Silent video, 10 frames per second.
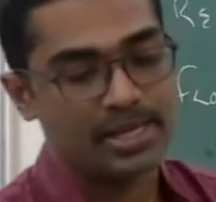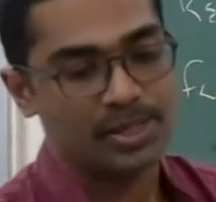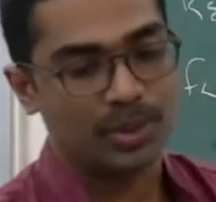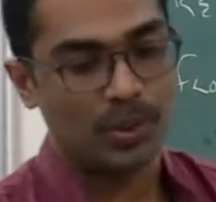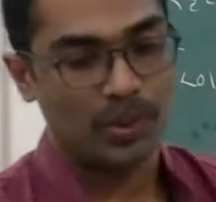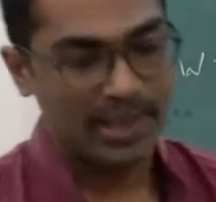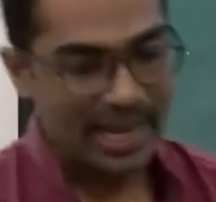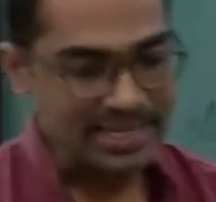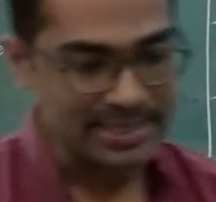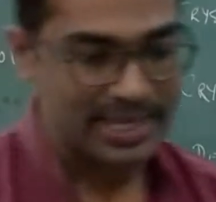So
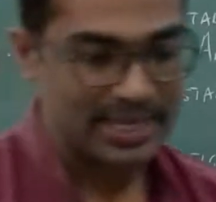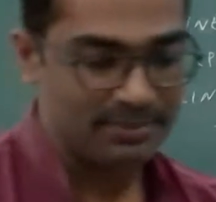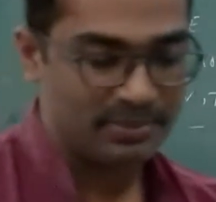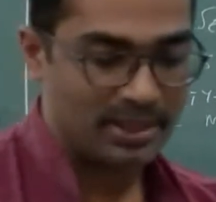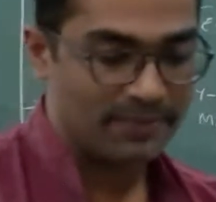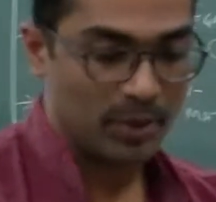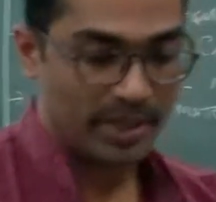last time, if you